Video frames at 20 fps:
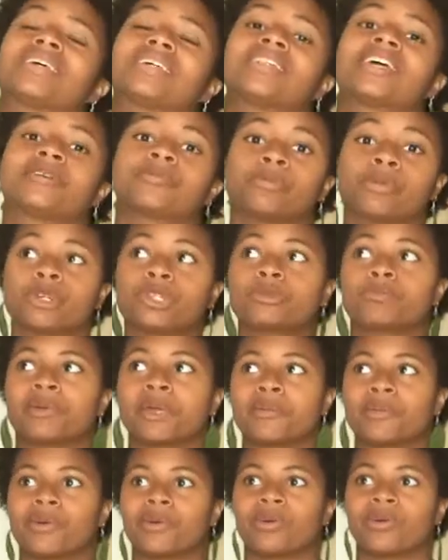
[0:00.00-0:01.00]
Most
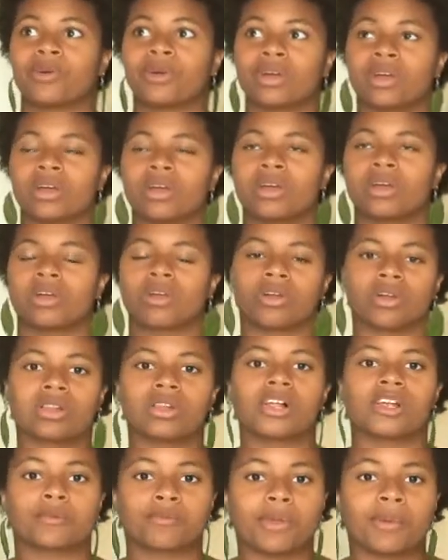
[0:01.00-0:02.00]
people, or a
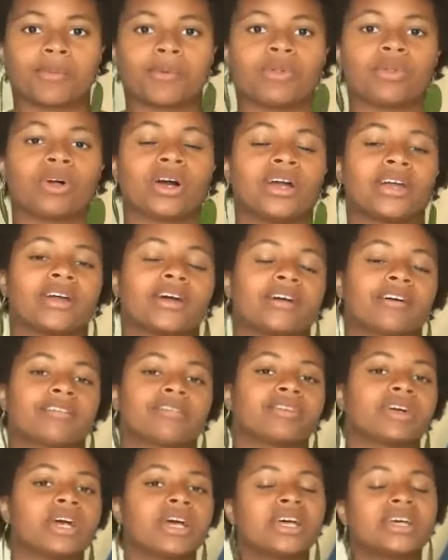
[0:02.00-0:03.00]
lot of people I
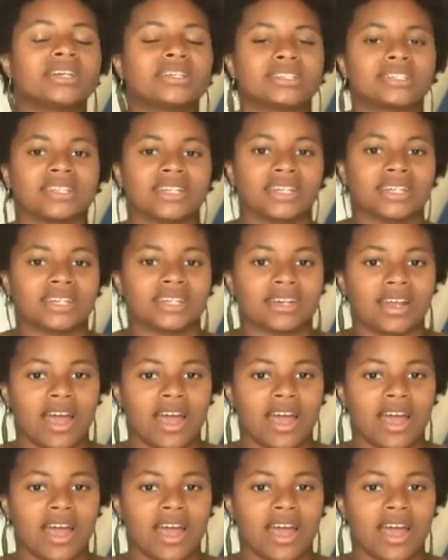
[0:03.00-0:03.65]
have seen,